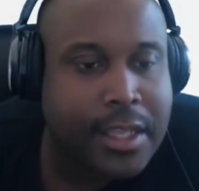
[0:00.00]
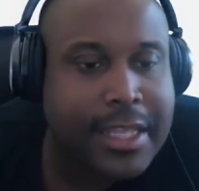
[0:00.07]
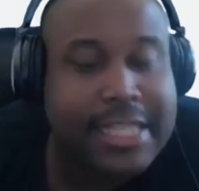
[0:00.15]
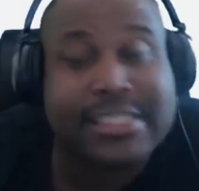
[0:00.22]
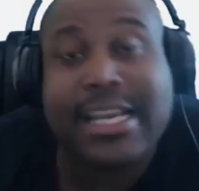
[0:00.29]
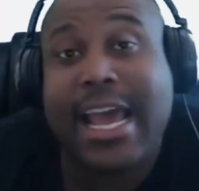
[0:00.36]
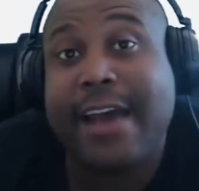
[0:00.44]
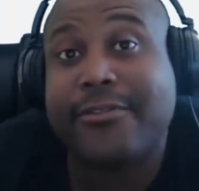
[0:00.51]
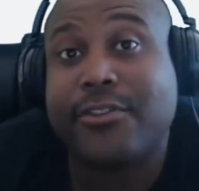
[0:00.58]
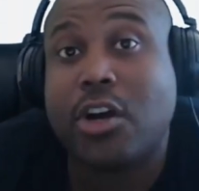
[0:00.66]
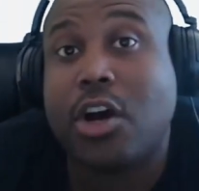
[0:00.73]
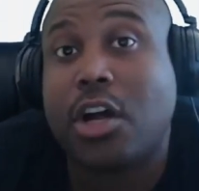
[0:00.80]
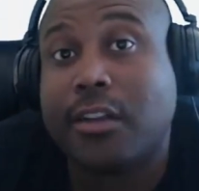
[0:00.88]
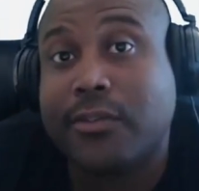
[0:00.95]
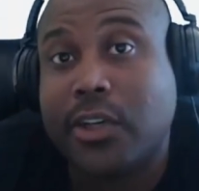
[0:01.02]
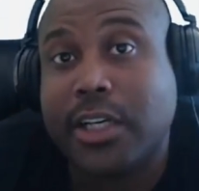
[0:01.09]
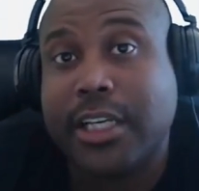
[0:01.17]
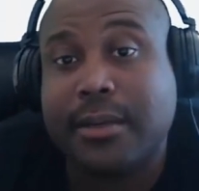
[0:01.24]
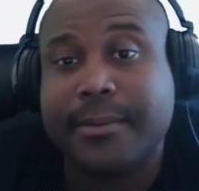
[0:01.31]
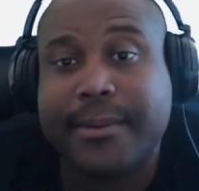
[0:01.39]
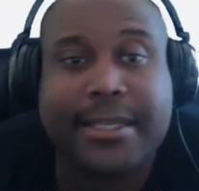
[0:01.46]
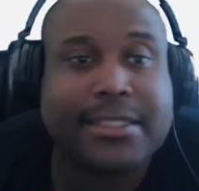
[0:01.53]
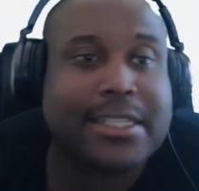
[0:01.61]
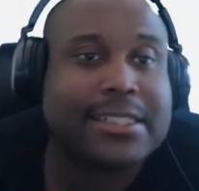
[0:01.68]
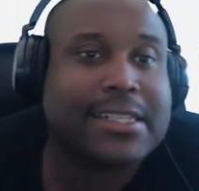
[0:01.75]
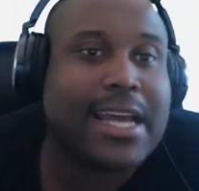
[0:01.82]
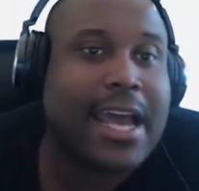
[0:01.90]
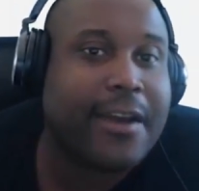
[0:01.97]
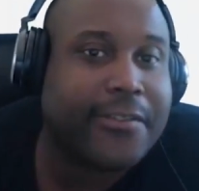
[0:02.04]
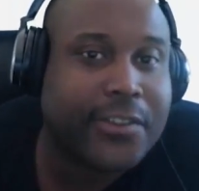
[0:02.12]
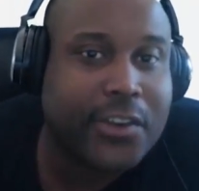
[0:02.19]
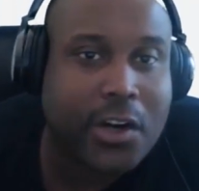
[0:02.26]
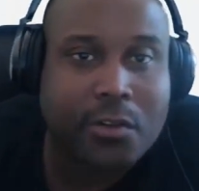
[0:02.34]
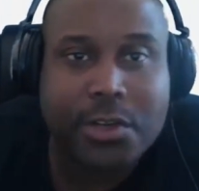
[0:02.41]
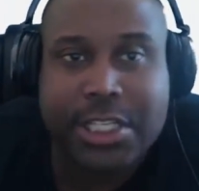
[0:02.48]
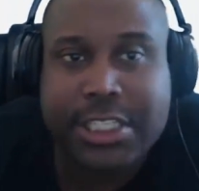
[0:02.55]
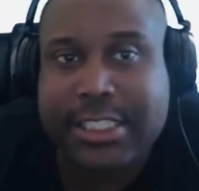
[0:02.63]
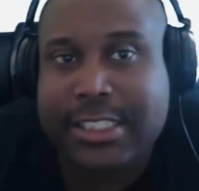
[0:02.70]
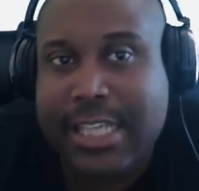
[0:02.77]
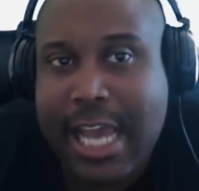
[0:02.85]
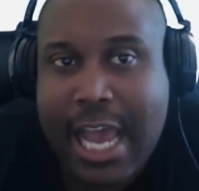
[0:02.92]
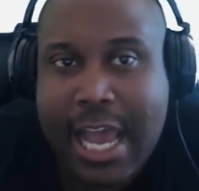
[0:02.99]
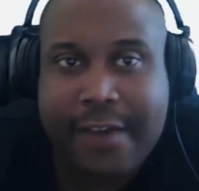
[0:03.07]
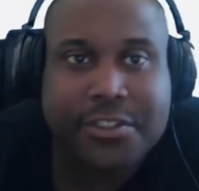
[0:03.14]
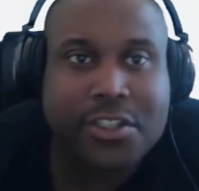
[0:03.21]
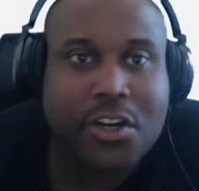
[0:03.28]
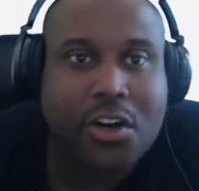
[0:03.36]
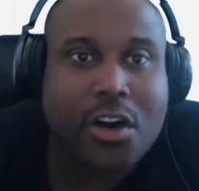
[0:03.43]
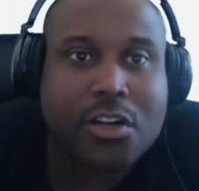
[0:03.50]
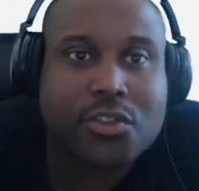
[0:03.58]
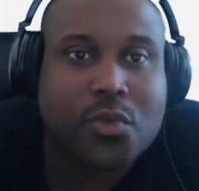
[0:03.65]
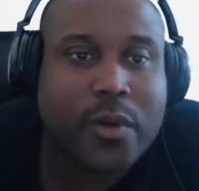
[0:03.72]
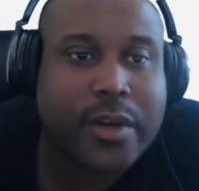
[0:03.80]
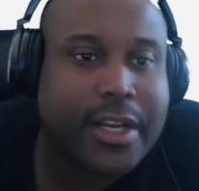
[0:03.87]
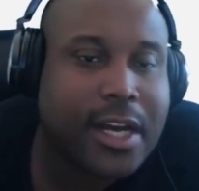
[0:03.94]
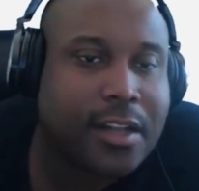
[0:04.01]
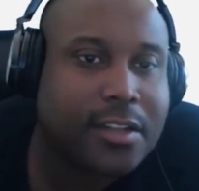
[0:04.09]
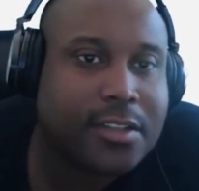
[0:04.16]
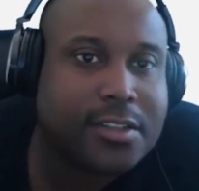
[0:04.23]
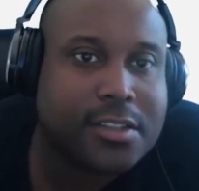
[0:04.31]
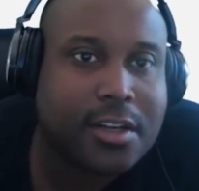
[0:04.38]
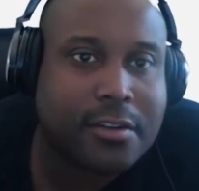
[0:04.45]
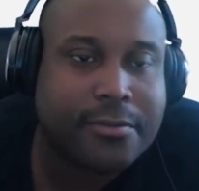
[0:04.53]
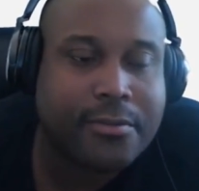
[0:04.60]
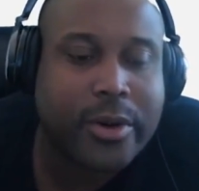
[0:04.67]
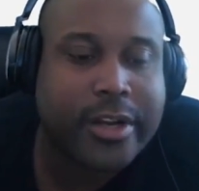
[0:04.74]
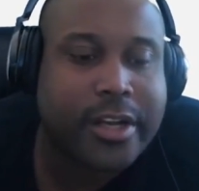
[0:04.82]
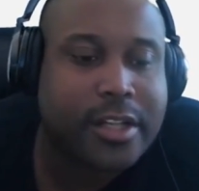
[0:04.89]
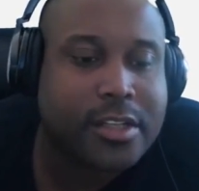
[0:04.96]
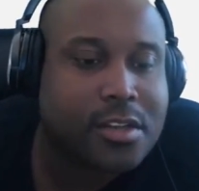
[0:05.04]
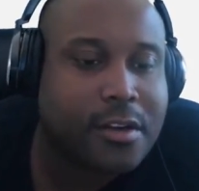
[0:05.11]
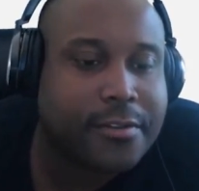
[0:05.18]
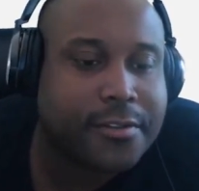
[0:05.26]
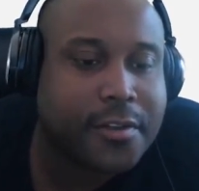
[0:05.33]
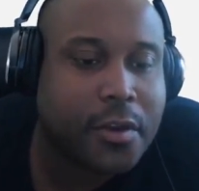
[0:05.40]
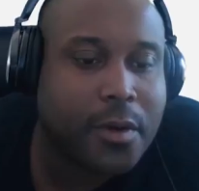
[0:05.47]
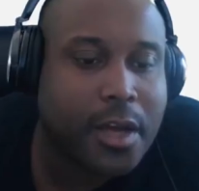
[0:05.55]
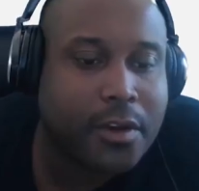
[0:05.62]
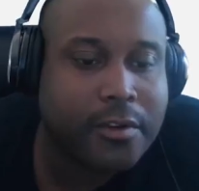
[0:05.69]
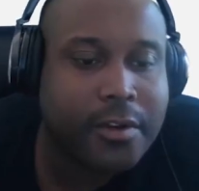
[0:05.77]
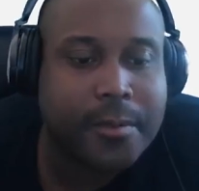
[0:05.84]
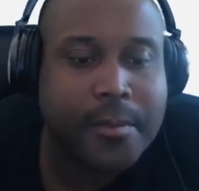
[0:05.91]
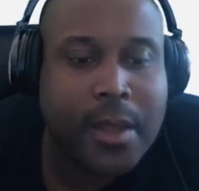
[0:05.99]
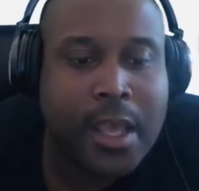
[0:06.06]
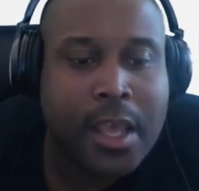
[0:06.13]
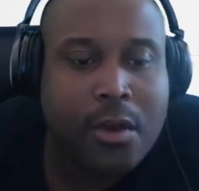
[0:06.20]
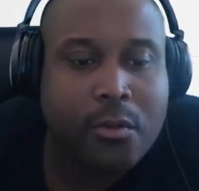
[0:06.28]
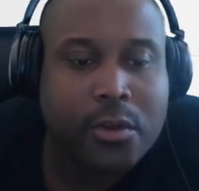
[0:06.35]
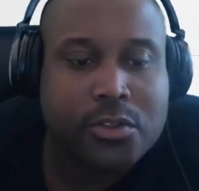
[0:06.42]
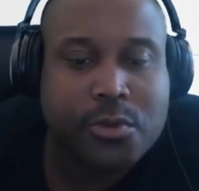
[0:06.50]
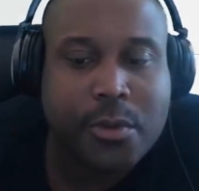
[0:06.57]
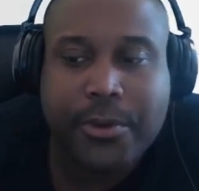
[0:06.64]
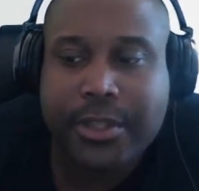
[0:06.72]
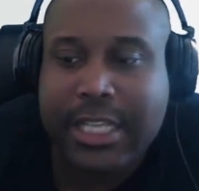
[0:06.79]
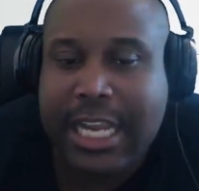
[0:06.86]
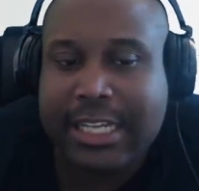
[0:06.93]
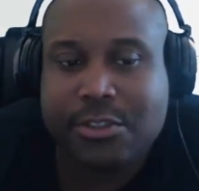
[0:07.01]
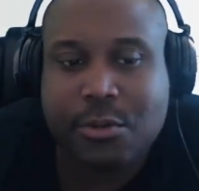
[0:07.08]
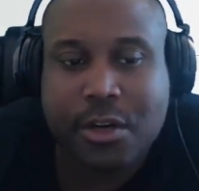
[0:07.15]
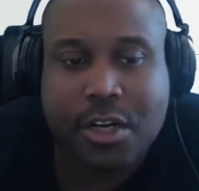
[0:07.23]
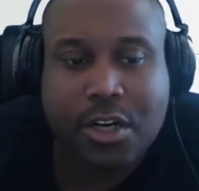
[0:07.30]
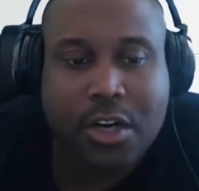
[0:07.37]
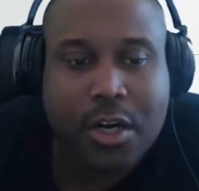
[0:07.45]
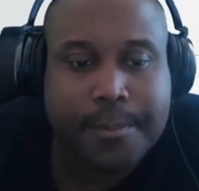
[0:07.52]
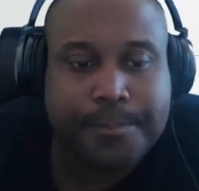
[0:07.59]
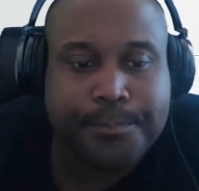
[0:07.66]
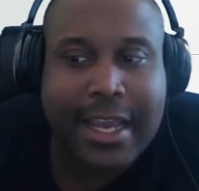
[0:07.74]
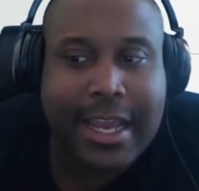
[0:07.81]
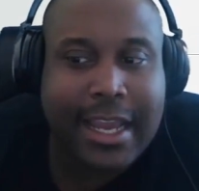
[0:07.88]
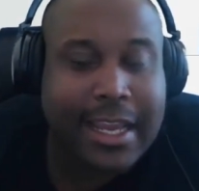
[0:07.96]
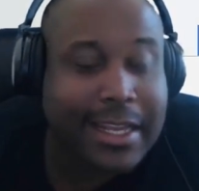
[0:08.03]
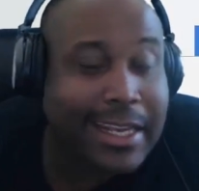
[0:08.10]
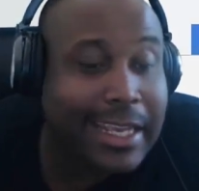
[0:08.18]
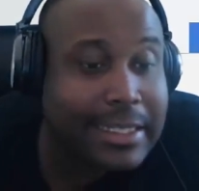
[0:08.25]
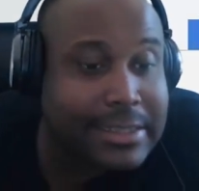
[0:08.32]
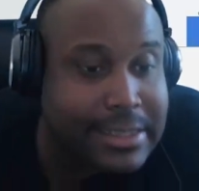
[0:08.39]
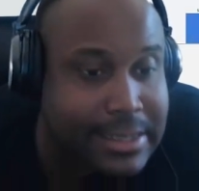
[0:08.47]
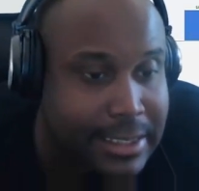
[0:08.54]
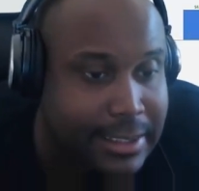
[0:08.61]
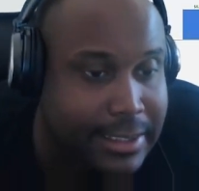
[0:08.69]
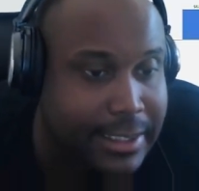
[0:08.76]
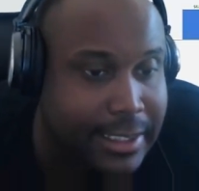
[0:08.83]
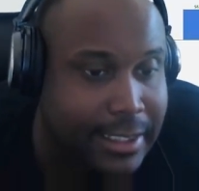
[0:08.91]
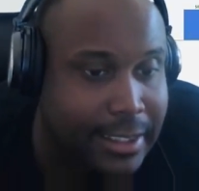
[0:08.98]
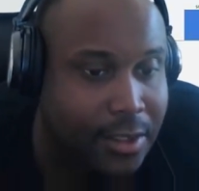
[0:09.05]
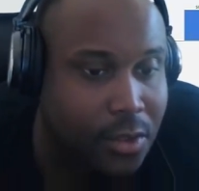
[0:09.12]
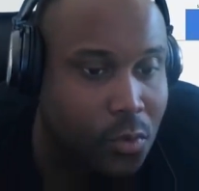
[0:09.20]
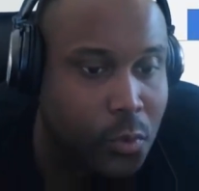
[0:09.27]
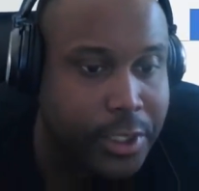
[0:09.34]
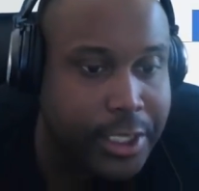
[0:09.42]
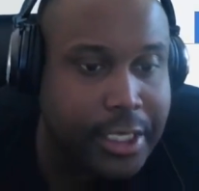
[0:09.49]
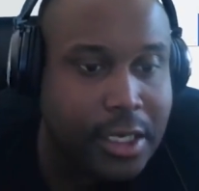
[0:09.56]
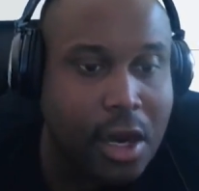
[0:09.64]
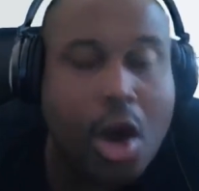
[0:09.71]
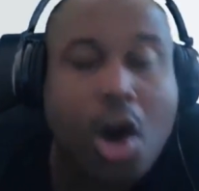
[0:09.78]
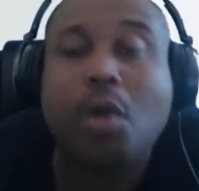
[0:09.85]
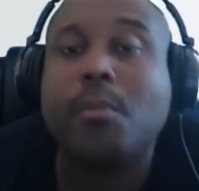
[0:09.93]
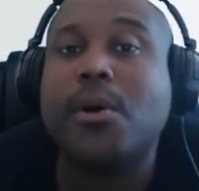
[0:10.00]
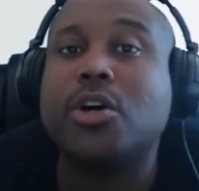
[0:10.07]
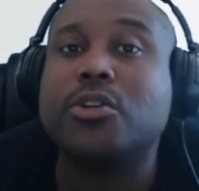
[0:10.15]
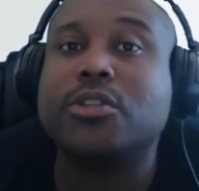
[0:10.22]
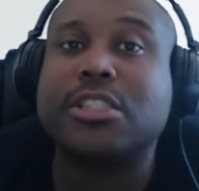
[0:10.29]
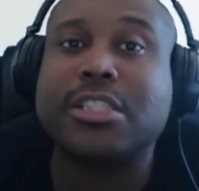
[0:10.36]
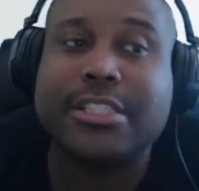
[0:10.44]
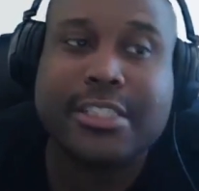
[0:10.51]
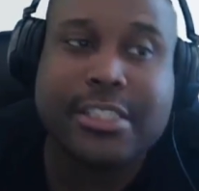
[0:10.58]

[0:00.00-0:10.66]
That's after all of our rebates. That's after our raise. That's after our $20 or $40 off of $200. Once we put that into our cart, and instantly we almost